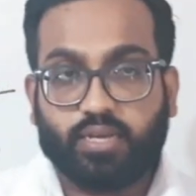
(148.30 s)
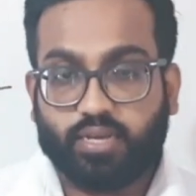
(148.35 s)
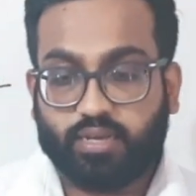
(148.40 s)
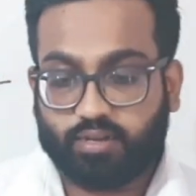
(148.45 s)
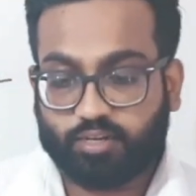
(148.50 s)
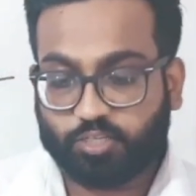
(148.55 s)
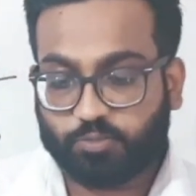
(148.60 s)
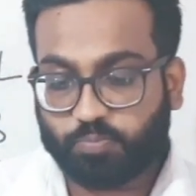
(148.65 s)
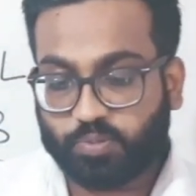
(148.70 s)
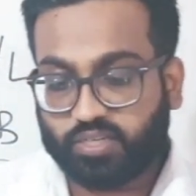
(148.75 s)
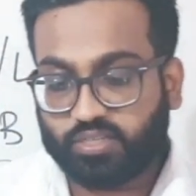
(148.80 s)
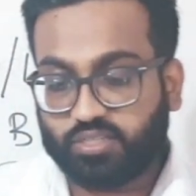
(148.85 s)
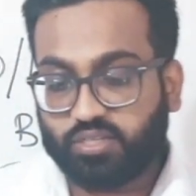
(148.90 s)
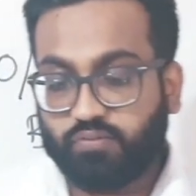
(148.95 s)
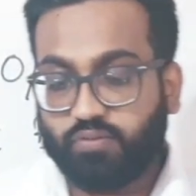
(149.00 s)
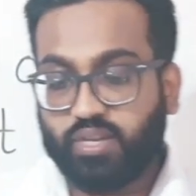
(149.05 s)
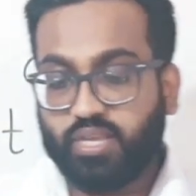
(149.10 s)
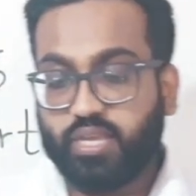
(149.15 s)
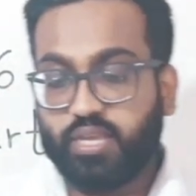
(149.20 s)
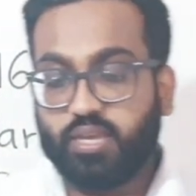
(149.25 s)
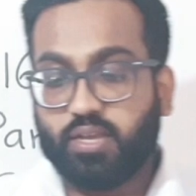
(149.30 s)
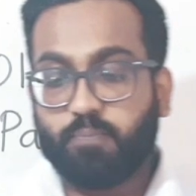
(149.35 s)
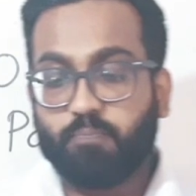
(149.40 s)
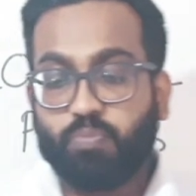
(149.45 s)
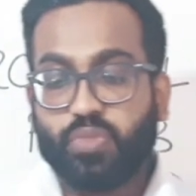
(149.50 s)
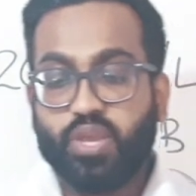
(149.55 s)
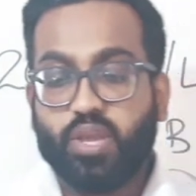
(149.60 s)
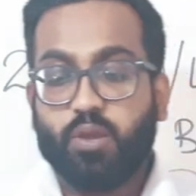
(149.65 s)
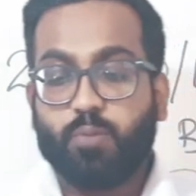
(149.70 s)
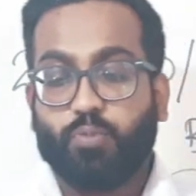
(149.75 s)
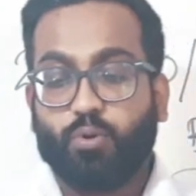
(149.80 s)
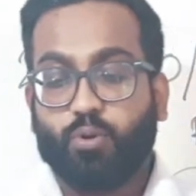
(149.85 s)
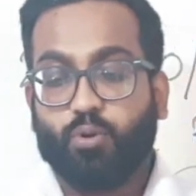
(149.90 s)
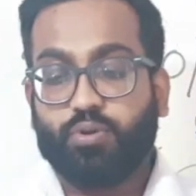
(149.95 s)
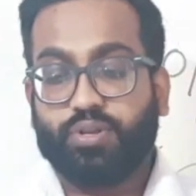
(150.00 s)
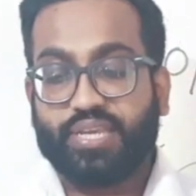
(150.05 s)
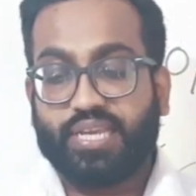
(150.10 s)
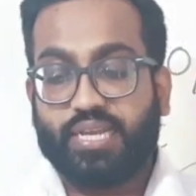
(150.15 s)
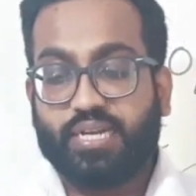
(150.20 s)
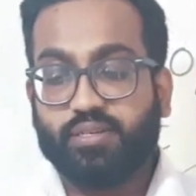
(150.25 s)
respectively here.
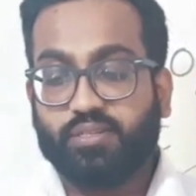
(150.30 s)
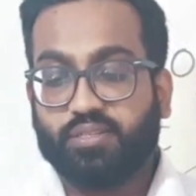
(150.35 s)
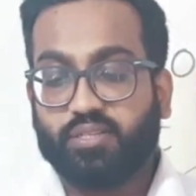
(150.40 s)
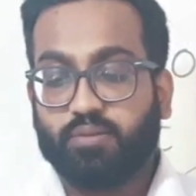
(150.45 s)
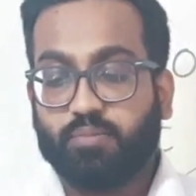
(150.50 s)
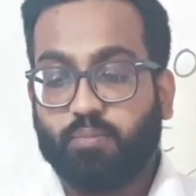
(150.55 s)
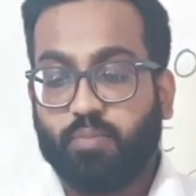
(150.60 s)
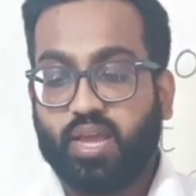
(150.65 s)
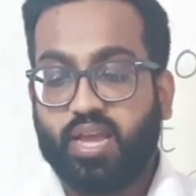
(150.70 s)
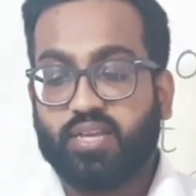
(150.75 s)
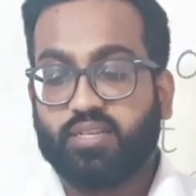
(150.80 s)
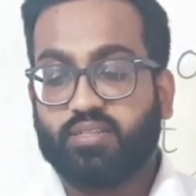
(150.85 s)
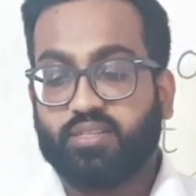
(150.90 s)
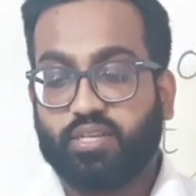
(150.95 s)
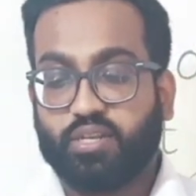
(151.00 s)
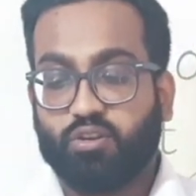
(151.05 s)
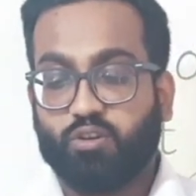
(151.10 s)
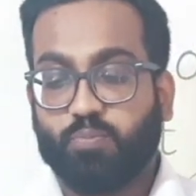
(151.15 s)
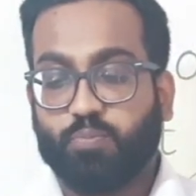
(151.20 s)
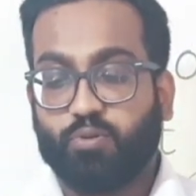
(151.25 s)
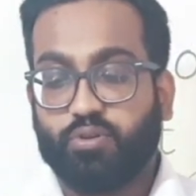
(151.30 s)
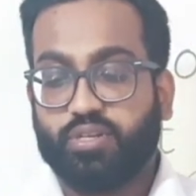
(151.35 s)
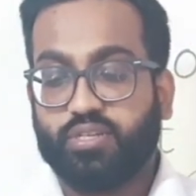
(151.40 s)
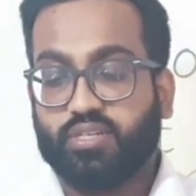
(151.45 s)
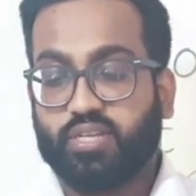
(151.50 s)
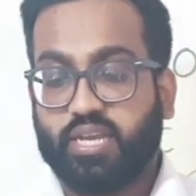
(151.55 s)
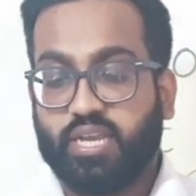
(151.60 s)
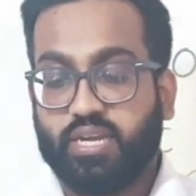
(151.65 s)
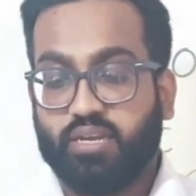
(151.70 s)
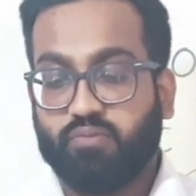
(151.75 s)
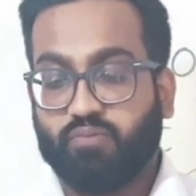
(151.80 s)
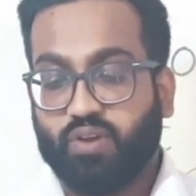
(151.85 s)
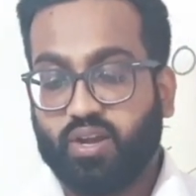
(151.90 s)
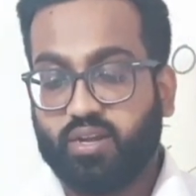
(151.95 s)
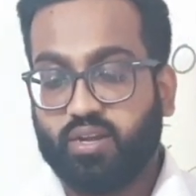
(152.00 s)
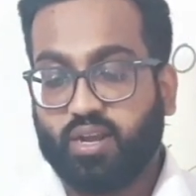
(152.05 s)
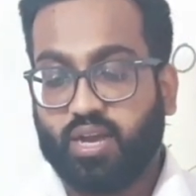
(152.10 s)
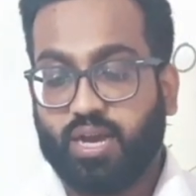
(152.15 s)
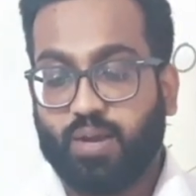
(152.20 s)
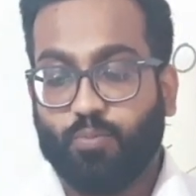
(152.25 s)
Proteins, mass
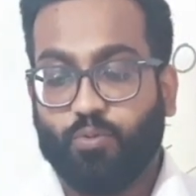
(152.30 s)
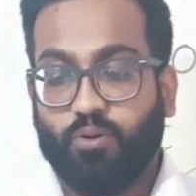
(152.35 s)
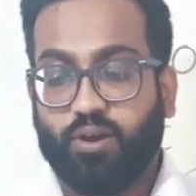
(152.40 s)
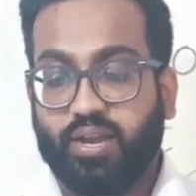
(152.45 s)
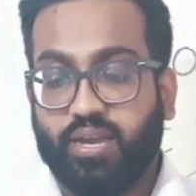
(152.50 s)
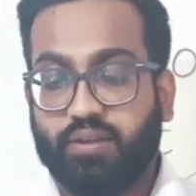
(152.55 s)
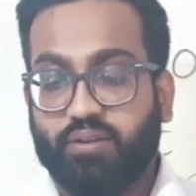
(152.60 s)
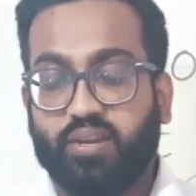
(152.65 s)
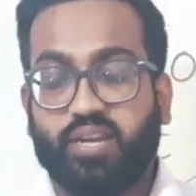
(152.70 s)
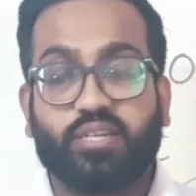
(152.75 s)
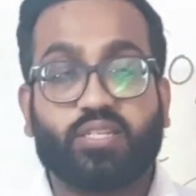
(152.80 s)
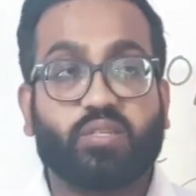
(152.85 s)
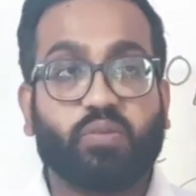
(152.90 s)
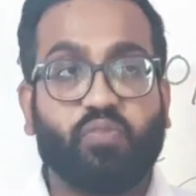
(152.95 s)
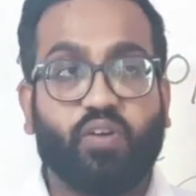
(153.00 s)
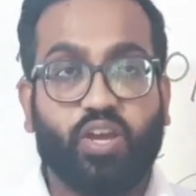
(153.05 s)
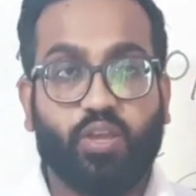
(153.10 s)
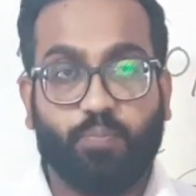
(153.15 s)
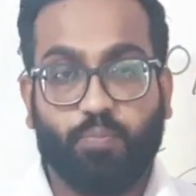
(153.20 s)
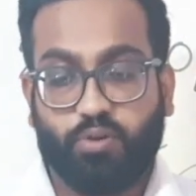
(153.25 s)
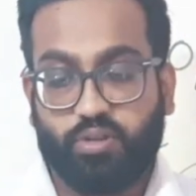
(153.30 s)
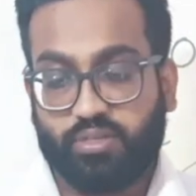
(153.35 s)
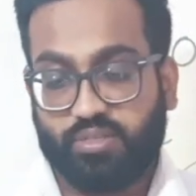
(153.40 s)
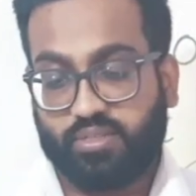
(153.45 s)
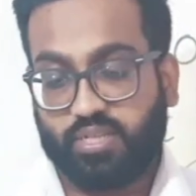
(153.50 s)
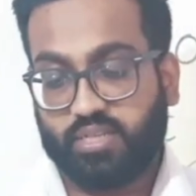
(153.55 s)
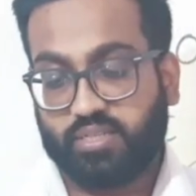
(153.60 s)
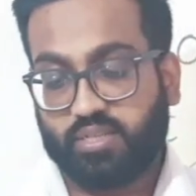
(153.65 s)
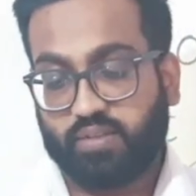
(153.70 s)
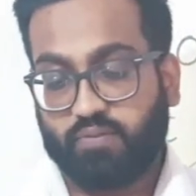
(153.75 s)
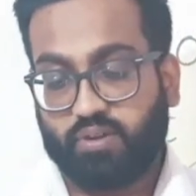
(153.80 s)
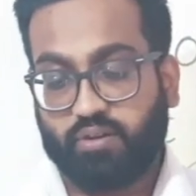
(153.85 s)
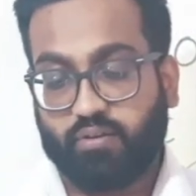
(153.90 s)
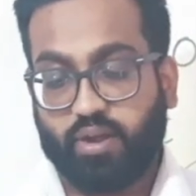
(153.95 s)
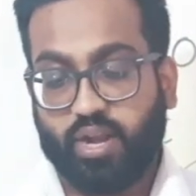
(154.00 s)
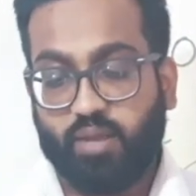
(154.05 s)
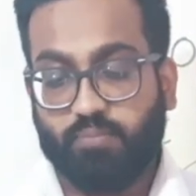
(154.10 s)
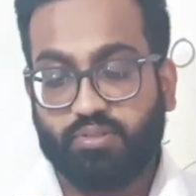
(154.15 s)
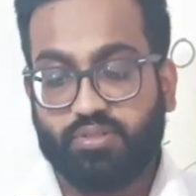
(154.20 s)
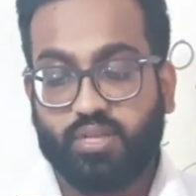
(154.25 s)
0.81, carbohydrates 5.67
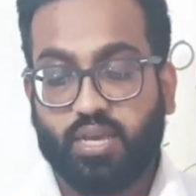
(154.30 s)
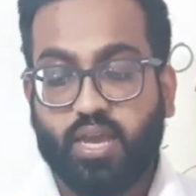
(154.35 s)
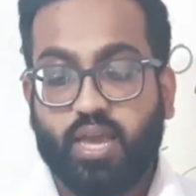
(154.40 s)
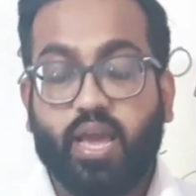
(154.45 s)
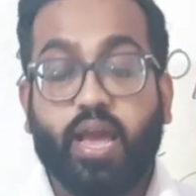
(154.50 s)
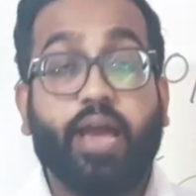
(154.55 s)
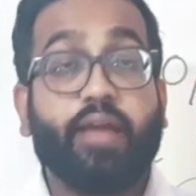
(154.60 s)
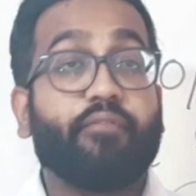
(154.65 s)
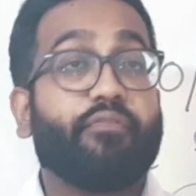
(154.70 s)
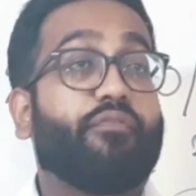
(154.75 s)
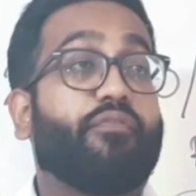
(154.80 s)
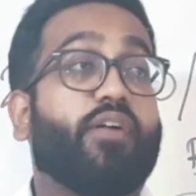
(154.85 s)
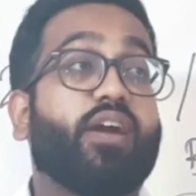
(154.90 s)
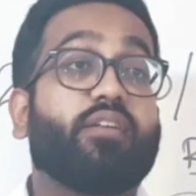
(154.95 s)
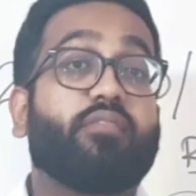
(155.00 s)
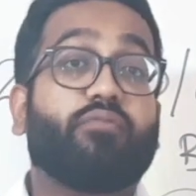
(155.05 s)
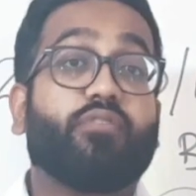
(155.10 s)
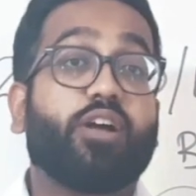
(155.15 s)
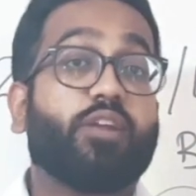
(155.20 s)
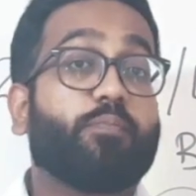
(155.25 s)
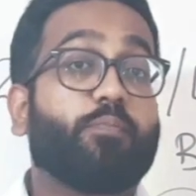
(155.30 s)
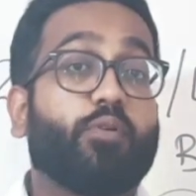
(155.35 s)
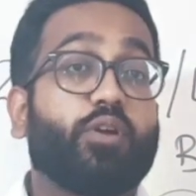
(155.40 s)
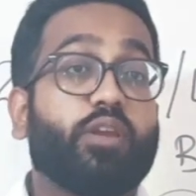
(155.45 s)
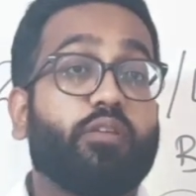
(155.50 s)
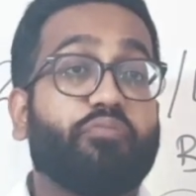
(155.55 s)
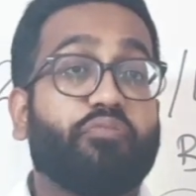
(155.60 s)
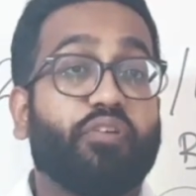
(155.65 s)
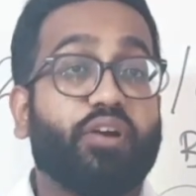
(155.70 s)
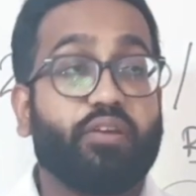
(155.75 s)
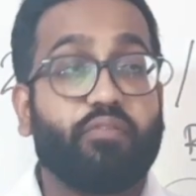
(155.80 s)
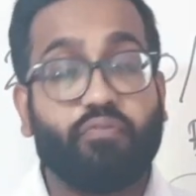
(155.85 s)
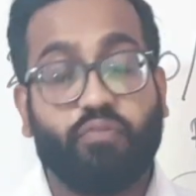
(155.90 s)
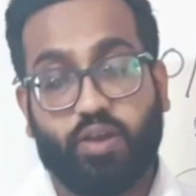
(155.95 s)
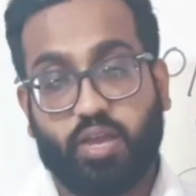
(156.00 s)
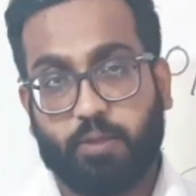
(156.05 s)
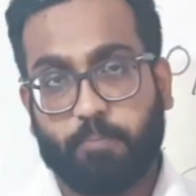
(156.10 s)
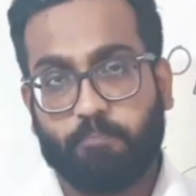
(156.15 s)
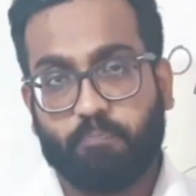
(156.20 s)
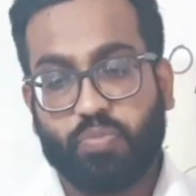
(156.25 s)
grams, and fat
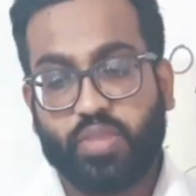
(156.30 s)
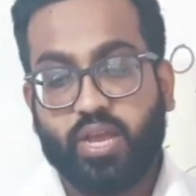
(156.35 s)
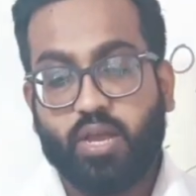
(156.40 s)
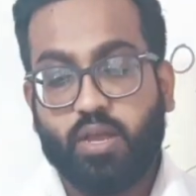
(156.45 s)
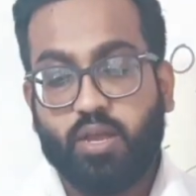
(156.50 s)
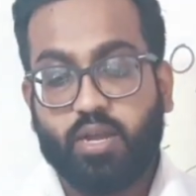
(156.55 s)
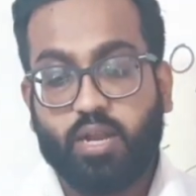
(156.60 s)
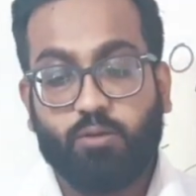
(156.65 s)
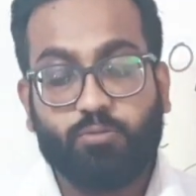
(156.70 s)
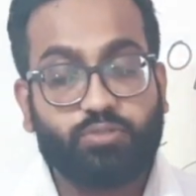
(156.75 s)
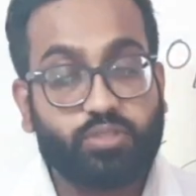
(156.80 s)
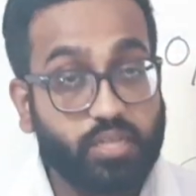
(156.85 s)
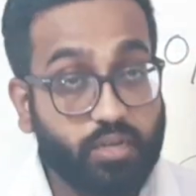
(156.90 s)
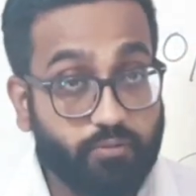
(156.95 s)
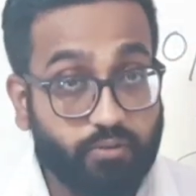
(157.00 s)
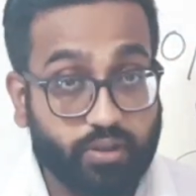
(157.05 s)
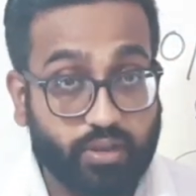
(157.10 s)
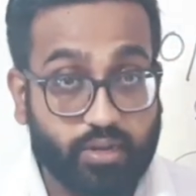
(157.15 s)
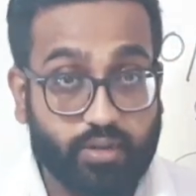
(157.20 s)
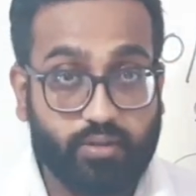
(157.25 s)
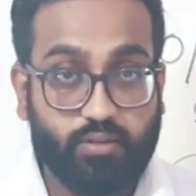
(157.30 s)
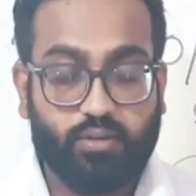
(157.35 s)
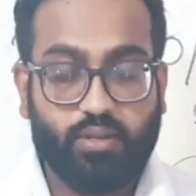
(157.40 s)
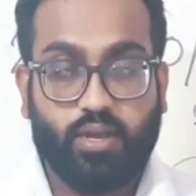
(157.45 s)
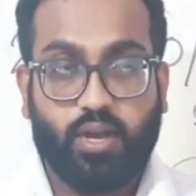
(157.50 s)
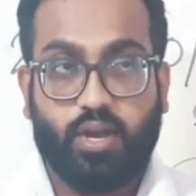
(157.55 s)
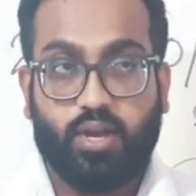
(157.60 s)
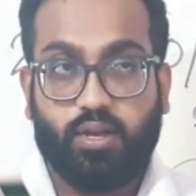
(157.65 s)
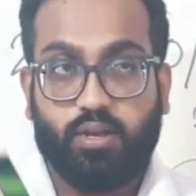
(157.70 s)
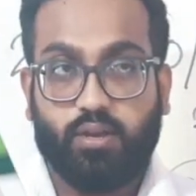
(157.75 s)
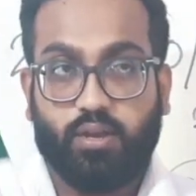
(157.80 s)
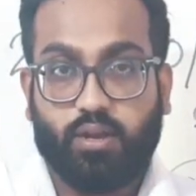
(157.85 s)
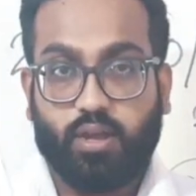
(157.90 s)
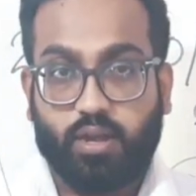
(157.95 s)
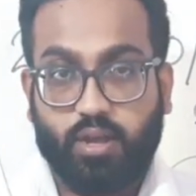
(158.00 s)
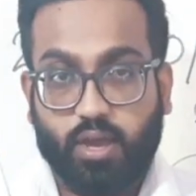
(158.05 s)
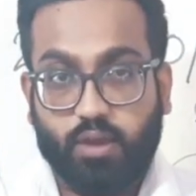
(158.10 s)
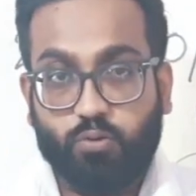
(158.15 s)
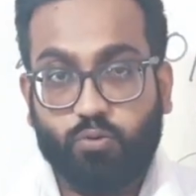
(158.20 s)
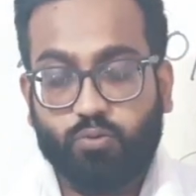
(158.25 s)
1.55. Now, children,
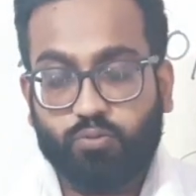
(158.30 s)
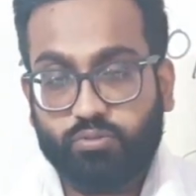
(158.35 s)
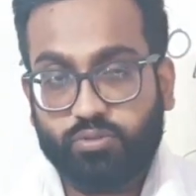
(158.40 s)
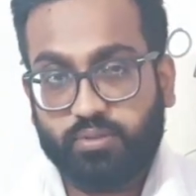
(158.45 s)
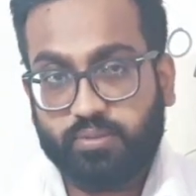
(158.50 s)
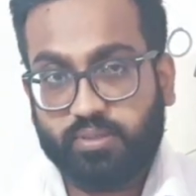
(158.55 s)
now